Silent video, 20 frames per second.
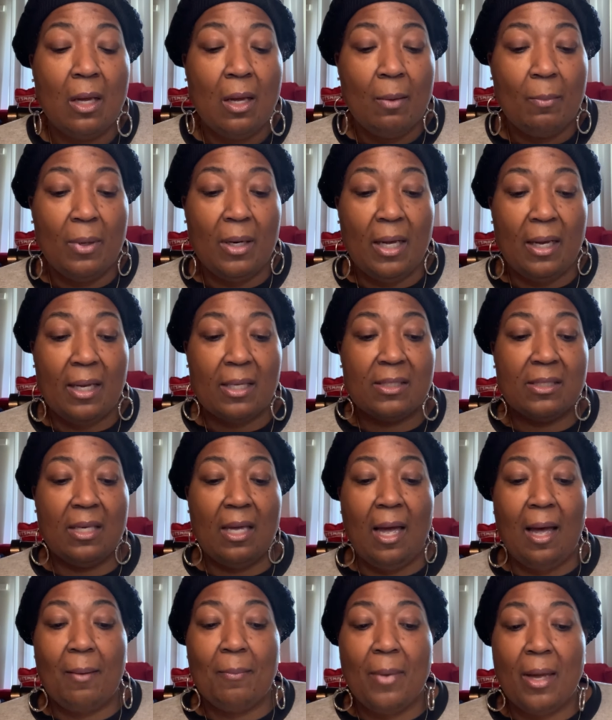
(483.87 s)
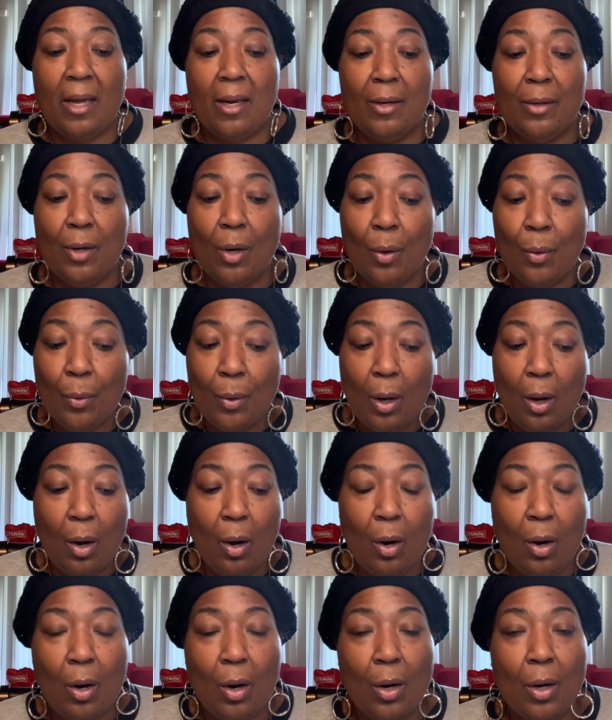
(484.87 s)
But like I said, I made note
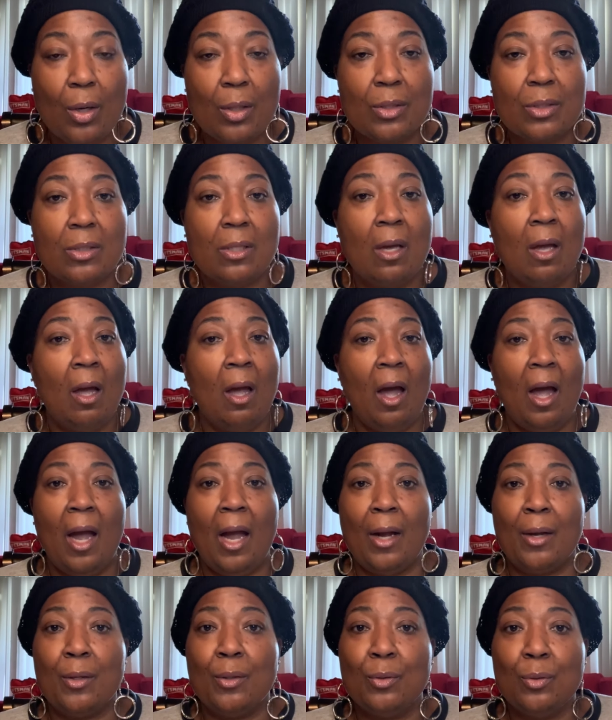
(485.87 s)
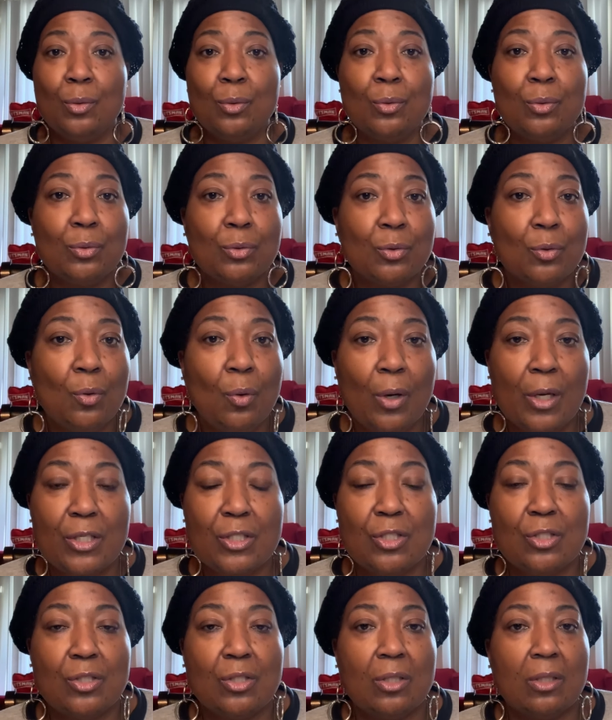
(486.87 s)
cards, I Googled
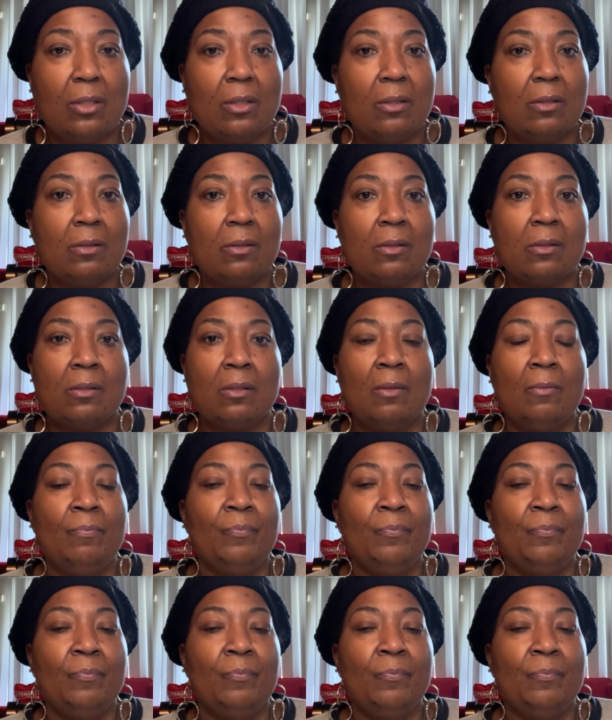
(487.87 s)
questions,